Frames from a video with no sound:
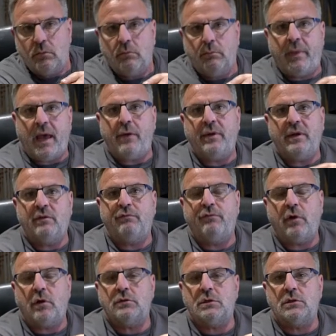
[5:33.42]
Pairing the
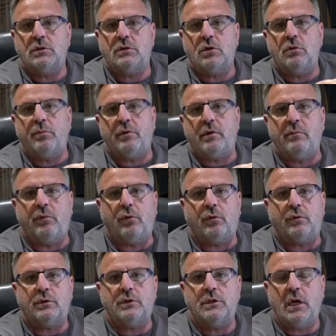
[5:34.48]
fonts is super
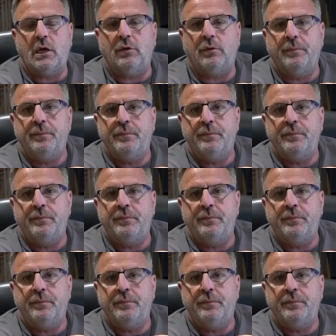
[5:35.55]
important too.